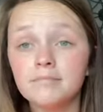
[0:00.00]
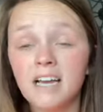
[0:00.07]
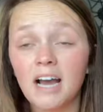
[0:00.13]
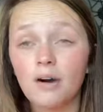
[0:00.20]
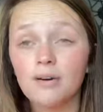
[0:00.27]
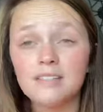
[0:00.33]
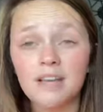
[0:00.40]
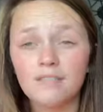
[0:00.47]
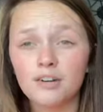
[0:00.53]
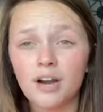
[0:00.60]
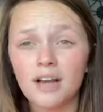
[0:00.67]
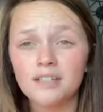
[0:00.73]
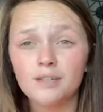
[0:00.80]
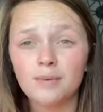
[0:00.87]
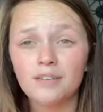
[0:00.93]
I always have
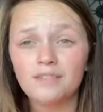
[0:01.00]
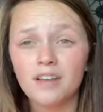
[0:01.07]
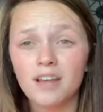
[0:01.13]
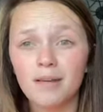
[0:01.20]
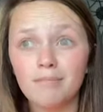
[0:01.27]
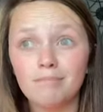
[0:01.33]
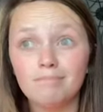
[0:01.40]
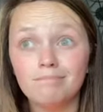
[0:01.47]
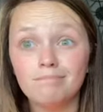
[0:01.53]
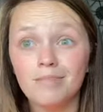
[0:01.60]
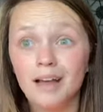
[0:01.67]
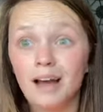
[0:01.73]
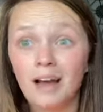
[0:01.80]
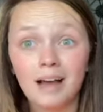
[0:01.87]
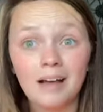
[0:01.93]
cracks on my feet.
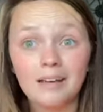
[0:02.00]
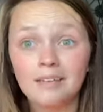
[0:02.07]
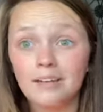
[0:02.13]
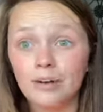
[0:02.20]
I